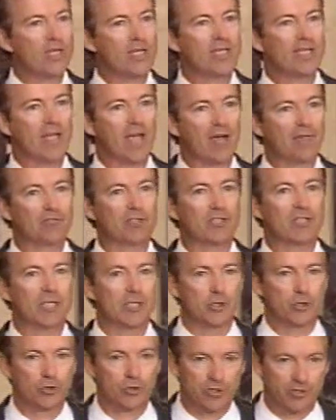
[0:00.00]
We need to
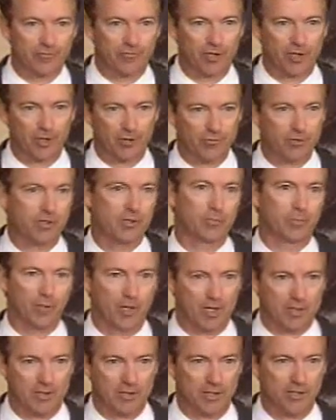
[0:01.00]
have teachers involved in
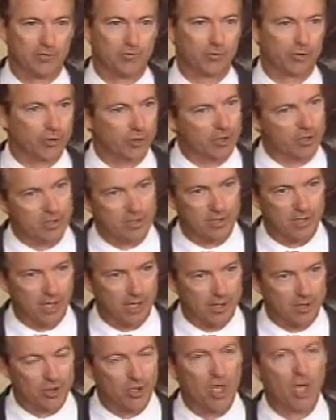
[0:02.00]
the process, for
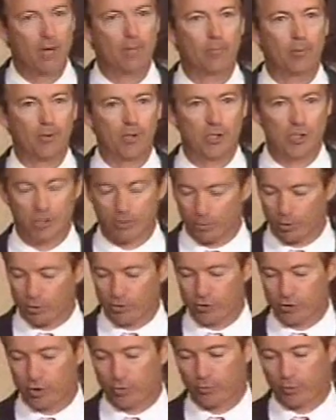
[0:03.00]
goodness sakes.
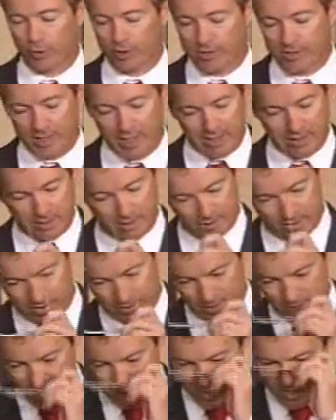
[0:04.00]
Principals,
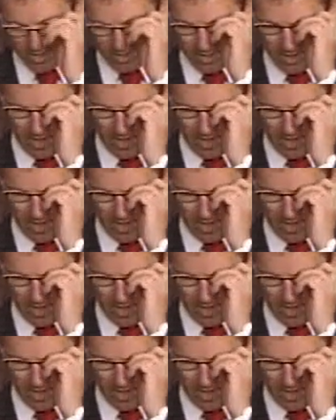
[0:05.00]
superintendents.